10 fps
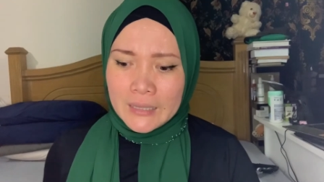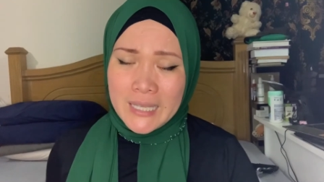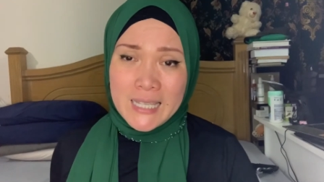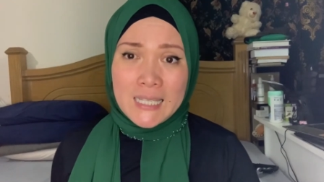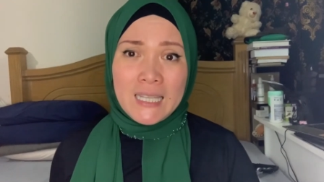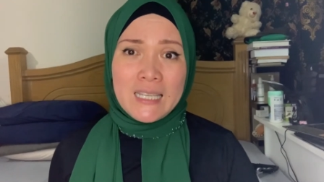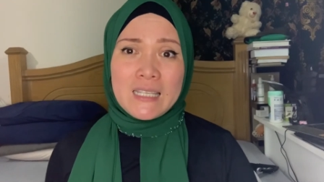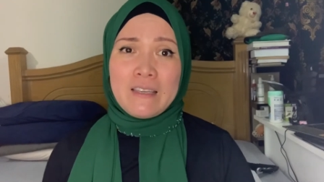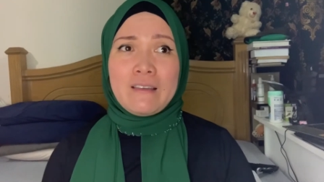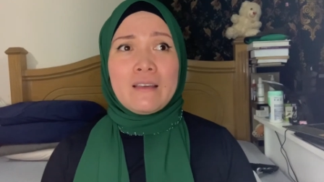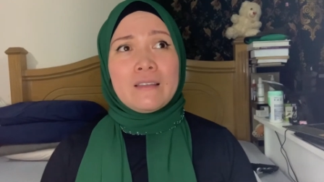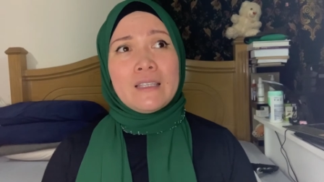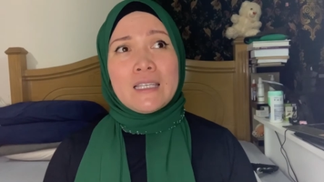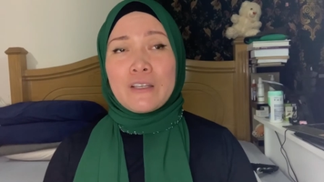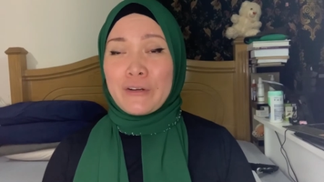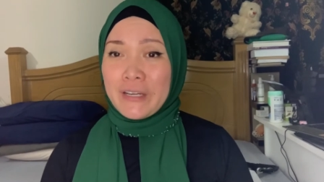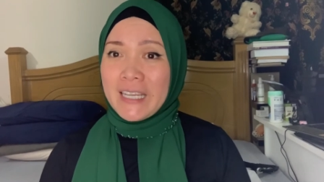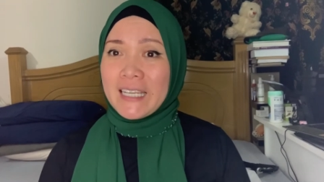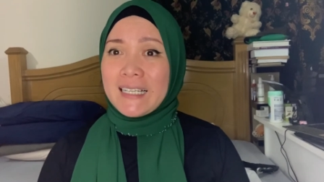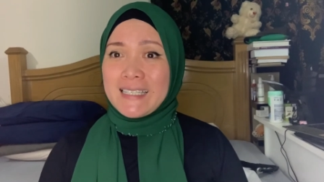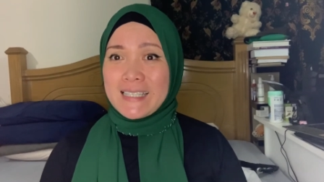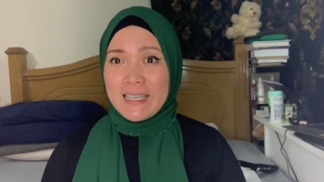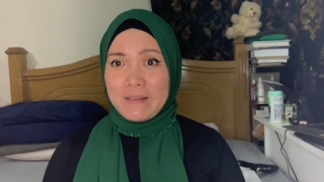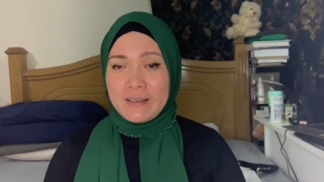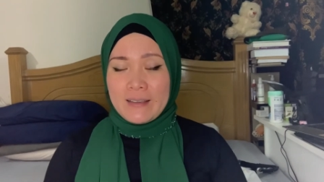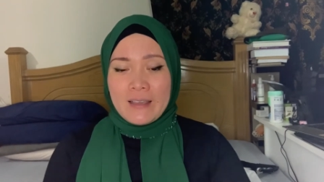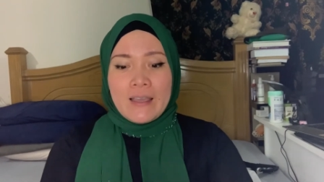this cleansing, this Korean cleansing